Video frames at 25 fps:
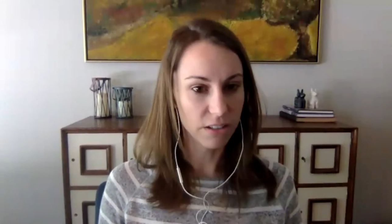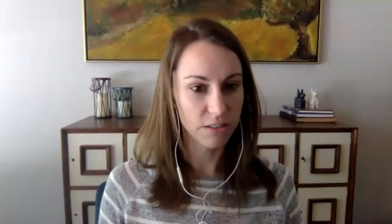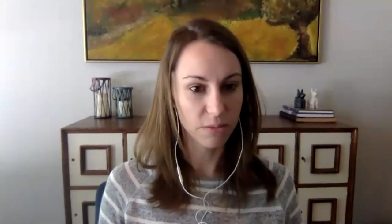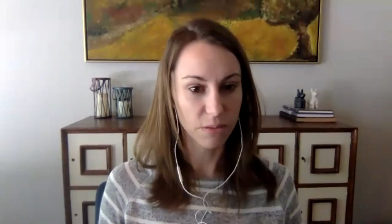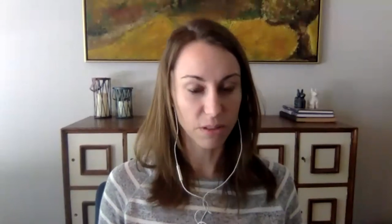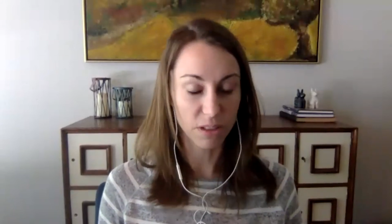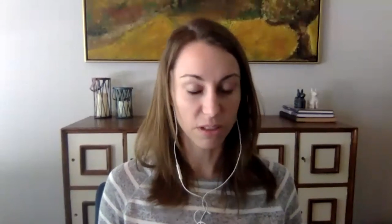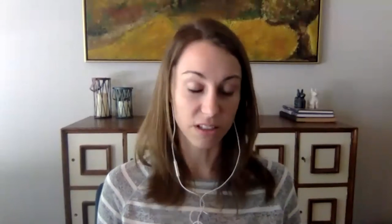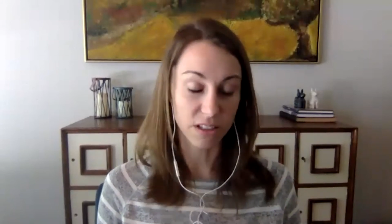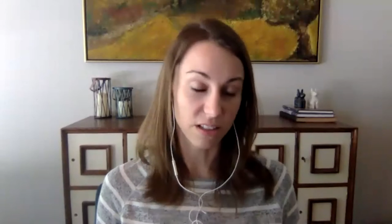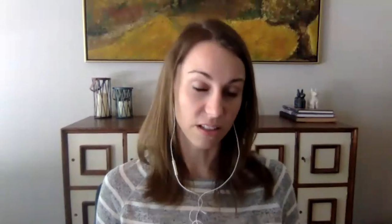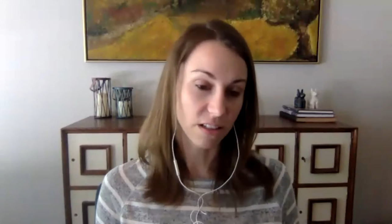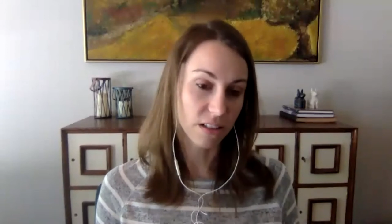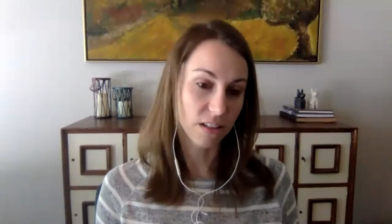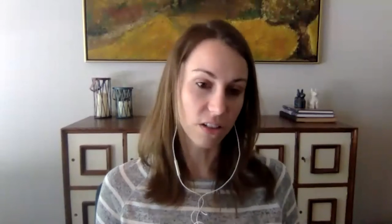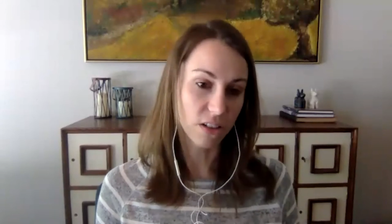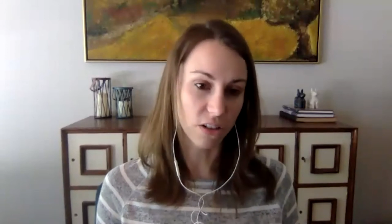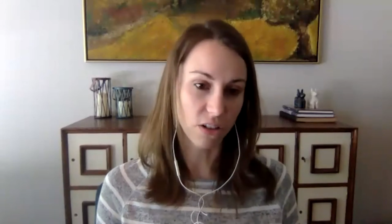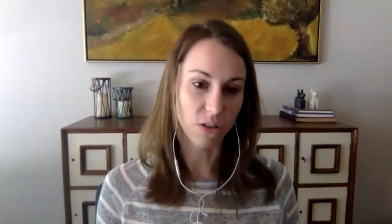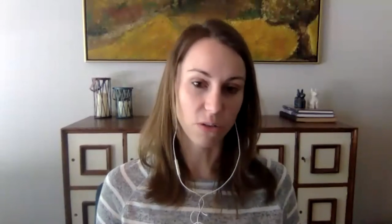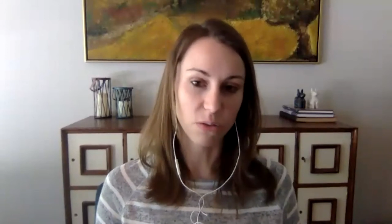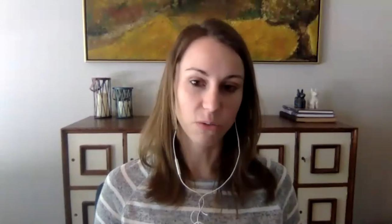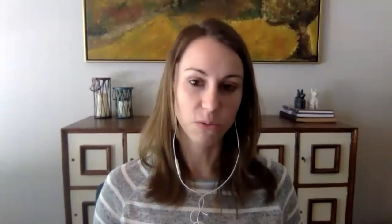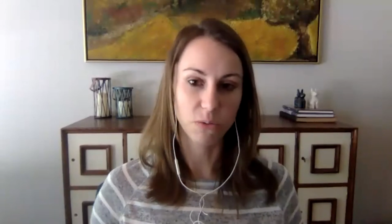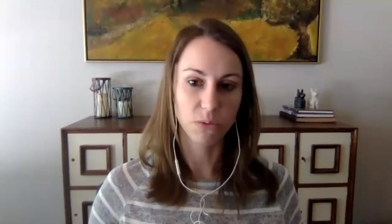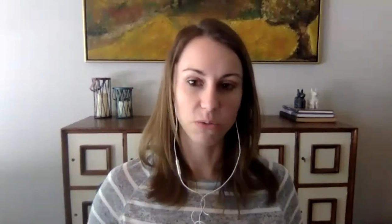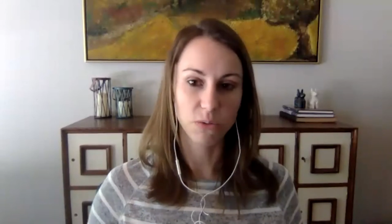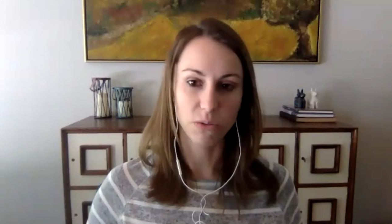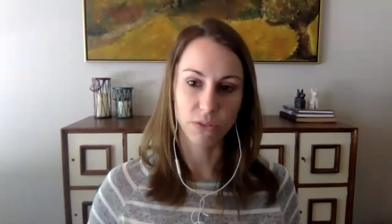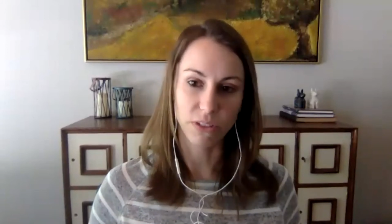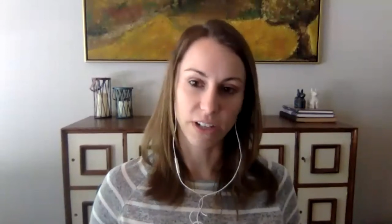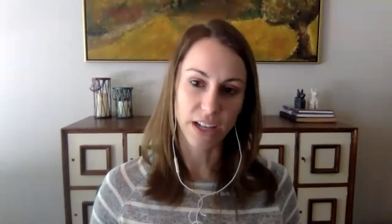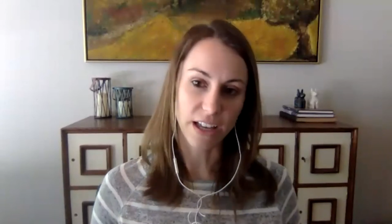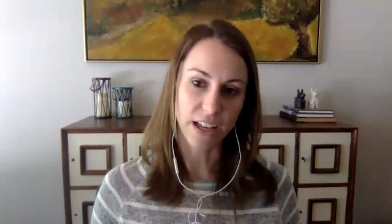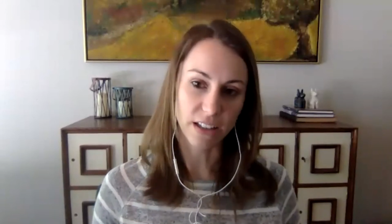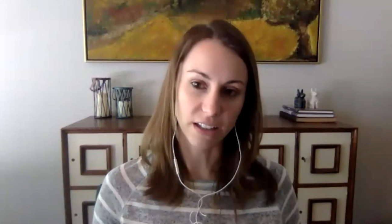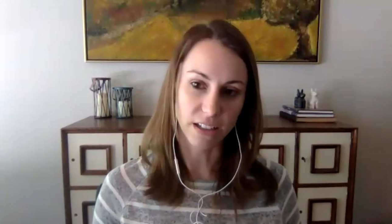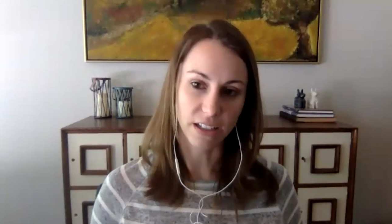because the
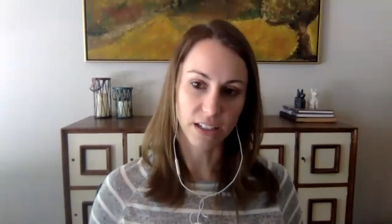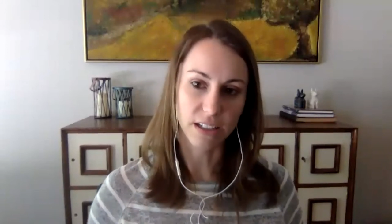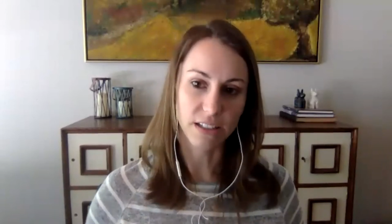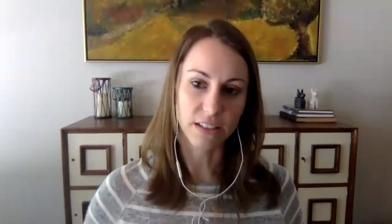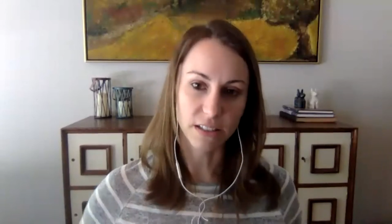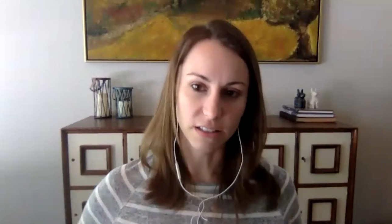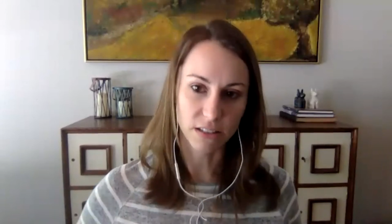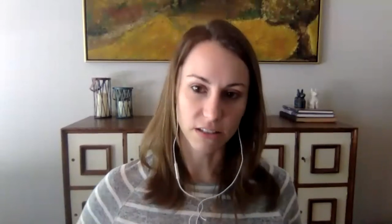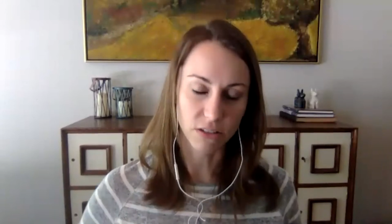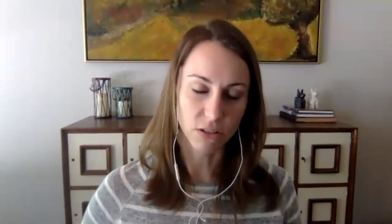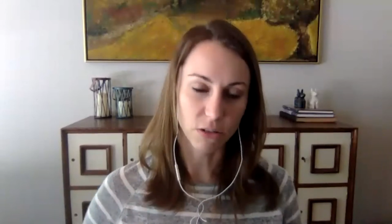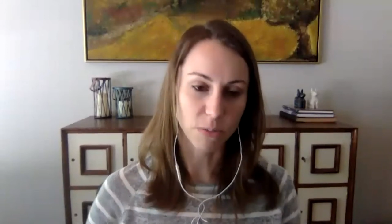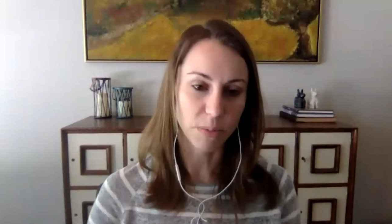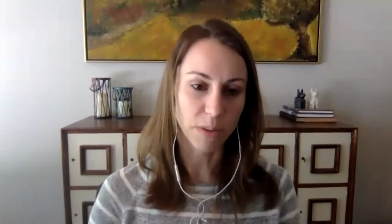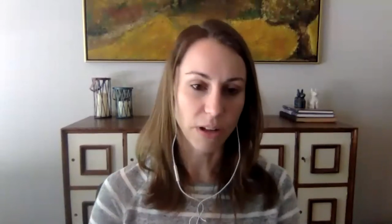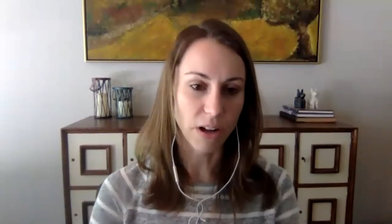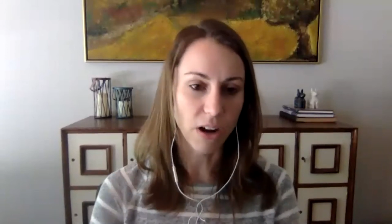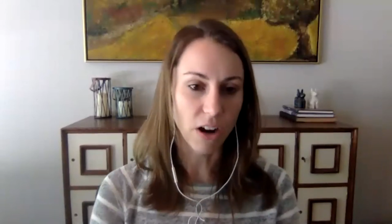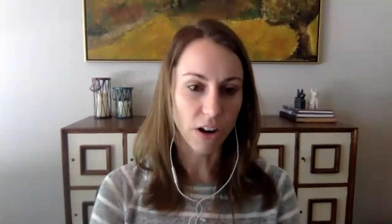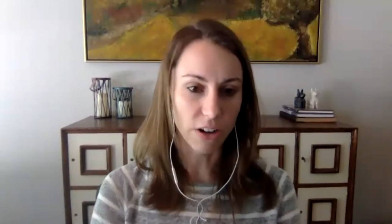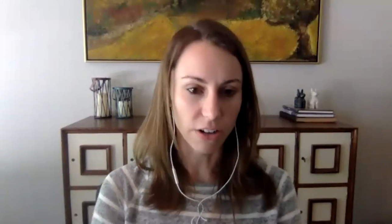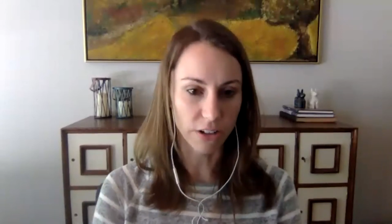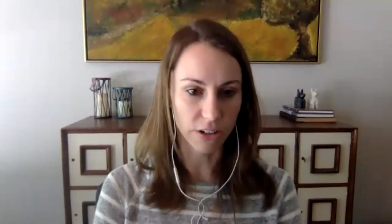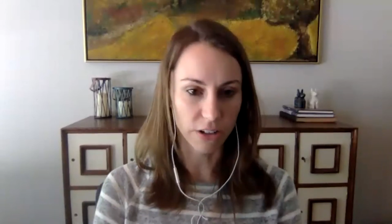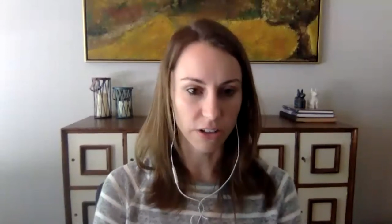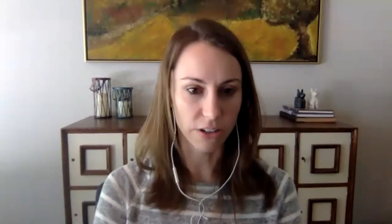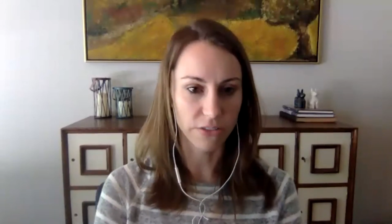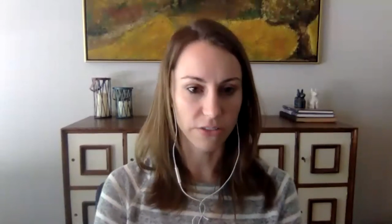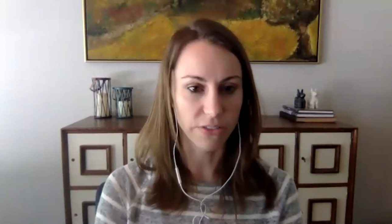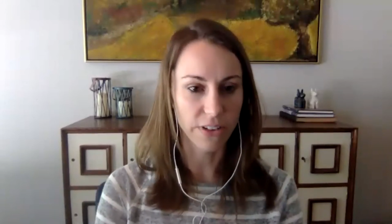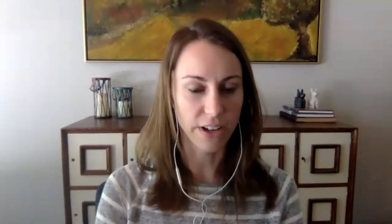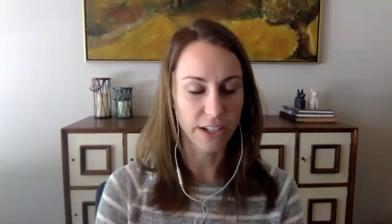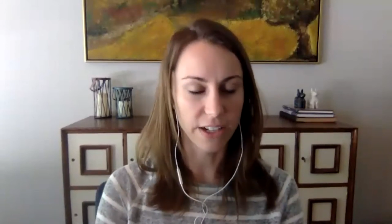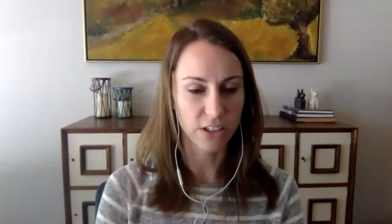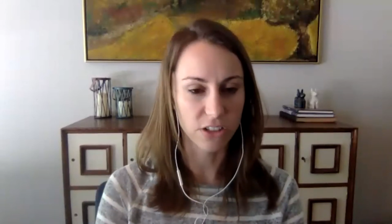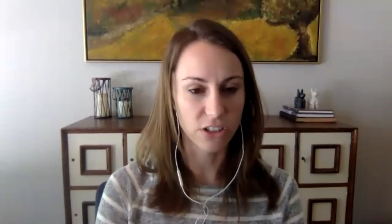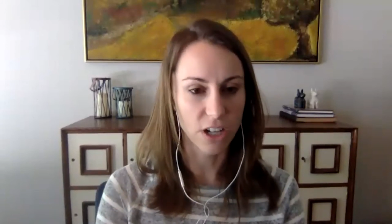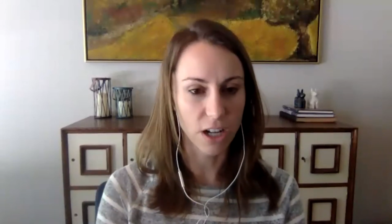reality is it's a little bit harder to
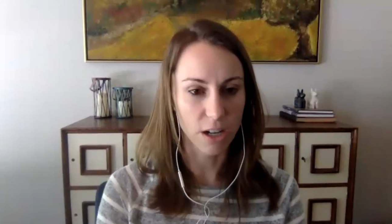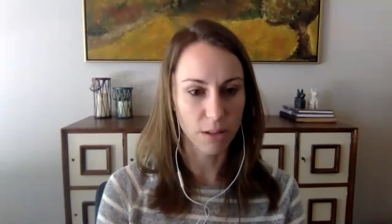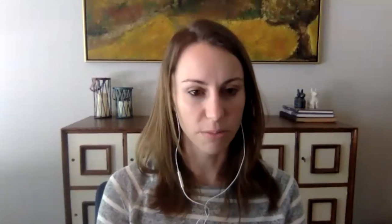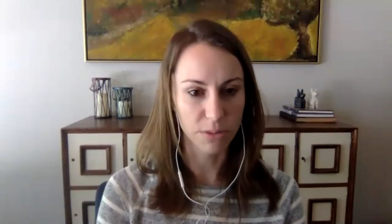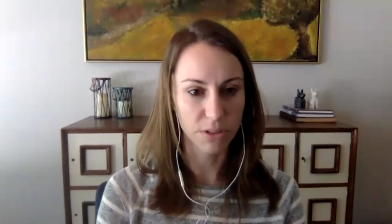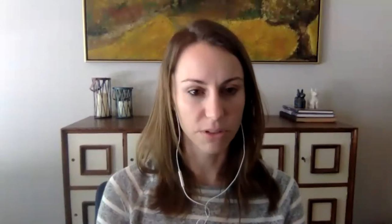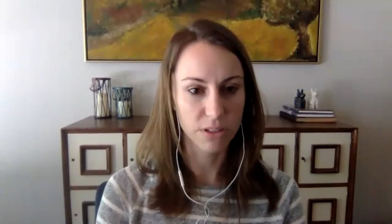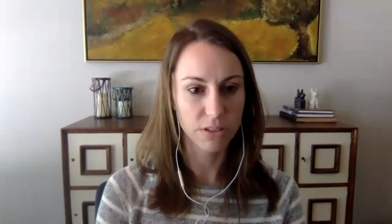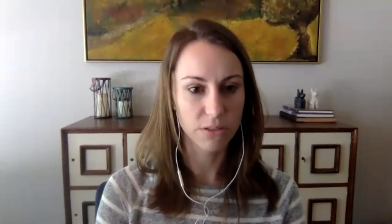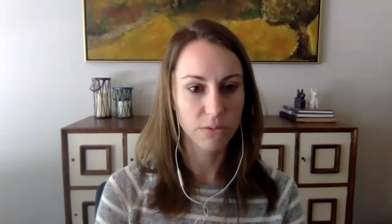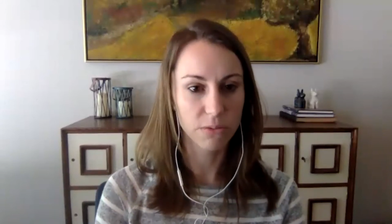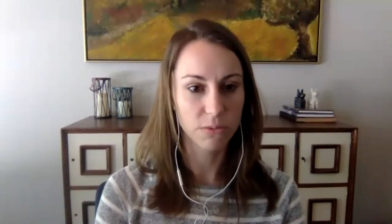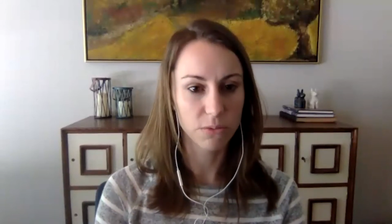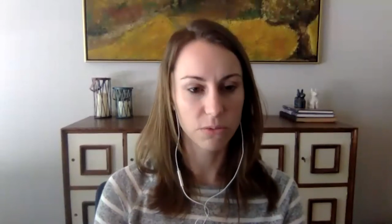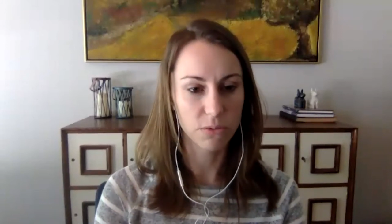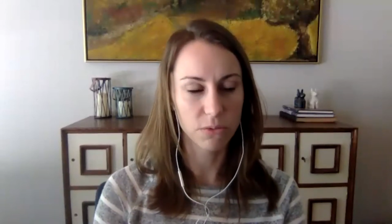find jobs